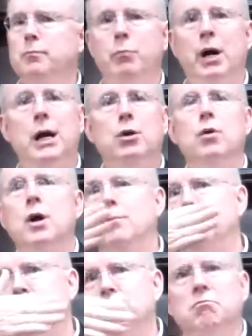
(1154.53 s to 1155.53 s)

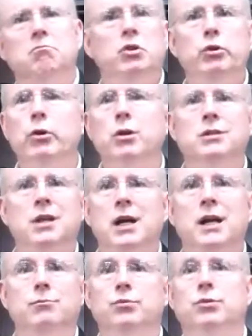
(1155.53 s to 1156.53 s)
Bagram, New York
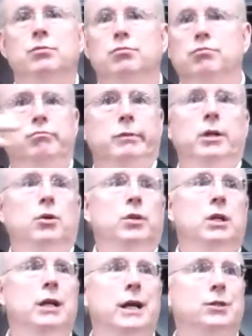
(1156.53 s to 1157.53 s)
Times, in the
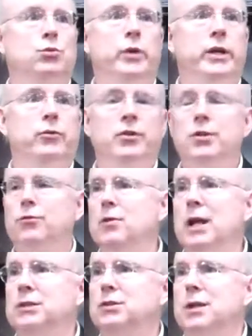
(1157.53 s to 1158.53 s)
last week or so. This is
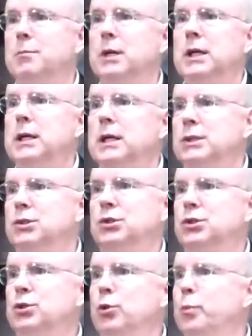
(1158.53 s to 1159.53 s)
not some
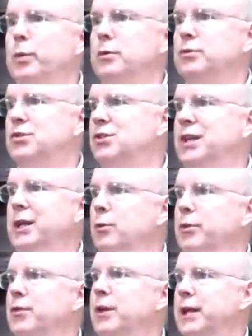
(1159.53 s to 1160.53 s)
super
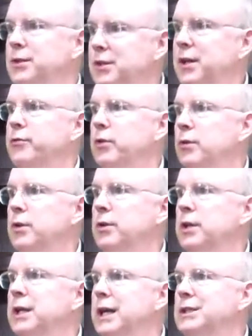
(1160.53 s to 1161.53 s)
secret things the
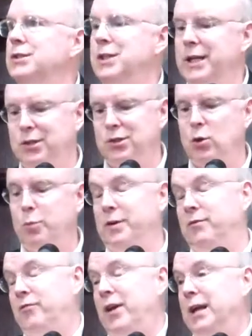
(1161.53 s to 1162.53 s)
United States is open.
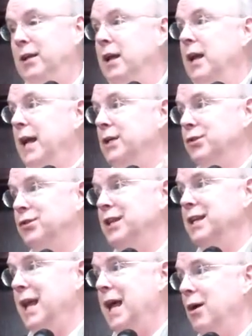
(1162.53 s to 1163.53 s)
In fact, as you
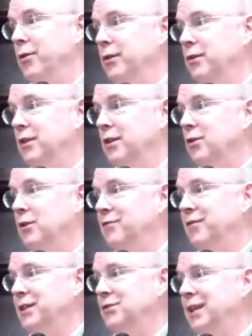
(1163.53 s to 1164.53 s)
see now, the little
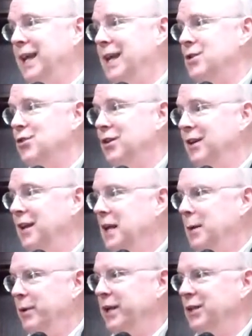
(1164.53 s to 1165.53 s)
investigation,
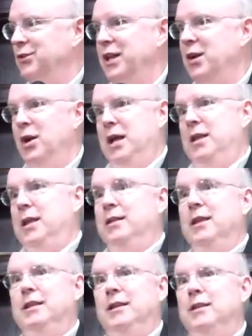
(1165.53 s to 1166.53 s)
because they
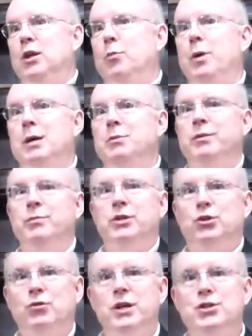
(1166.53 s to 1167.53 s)
think that the Obama
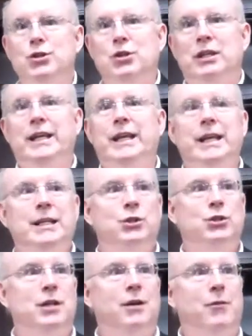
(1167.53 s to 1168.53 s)
administration is leaking the
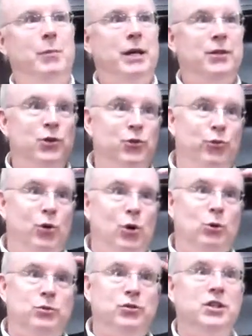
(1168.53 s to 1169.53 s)
stuff about the
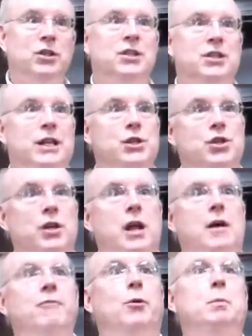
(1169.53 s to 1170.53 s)
drones and detention
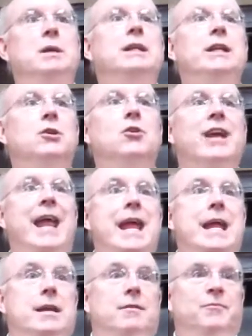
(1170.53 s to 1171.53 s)
for political
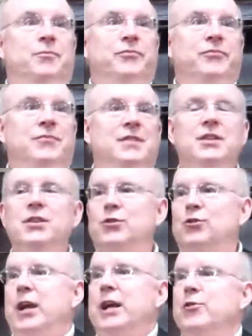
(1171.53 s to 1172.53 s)
gain. That
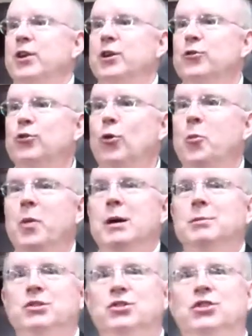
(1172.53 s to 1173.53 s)
this is actually going to show
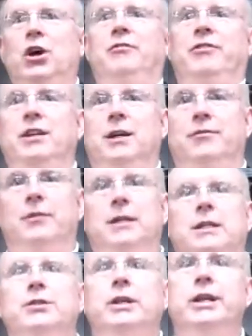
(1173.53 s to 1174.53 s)
Obama is tough enough
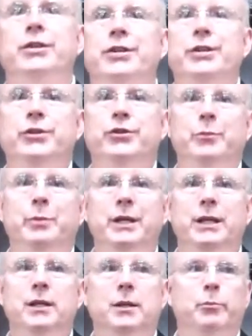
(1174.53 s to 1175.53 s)
to continue to
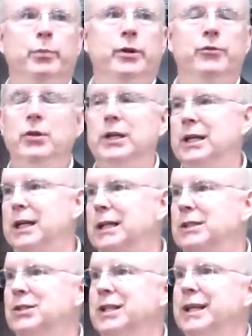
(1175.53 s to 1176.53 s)
be the President of the
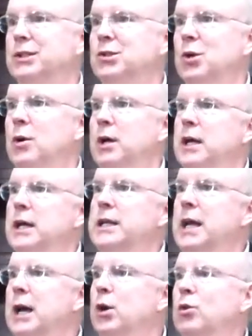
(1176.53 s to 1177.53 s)
United States. So
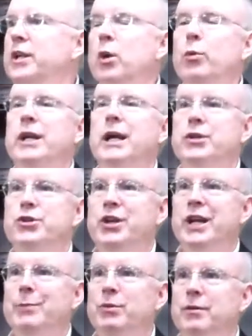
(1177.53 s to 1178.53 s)
not only are we not
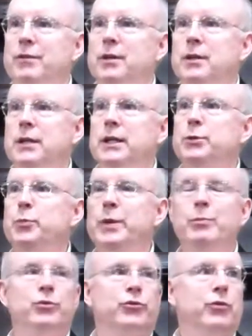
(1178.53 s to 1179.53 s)
ashamed of it, it's
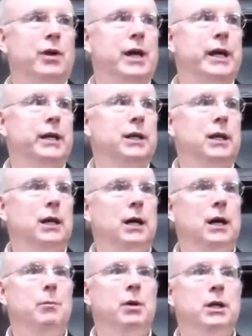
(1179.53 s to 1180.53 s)
people trying
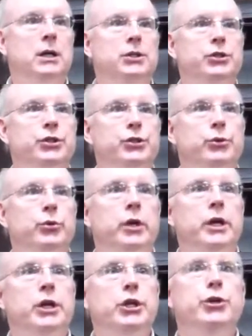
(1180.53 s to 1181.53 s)
among us to
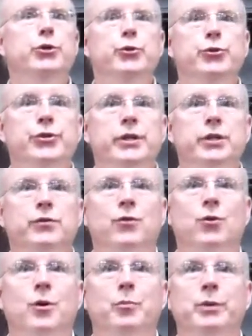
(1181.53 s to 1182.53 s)
use this
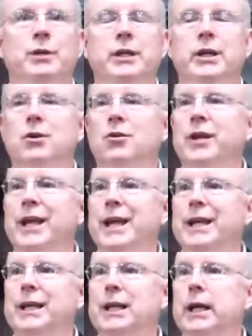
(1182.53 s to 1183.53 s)
for political
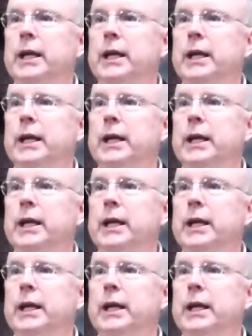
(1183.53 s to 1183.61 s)
gain,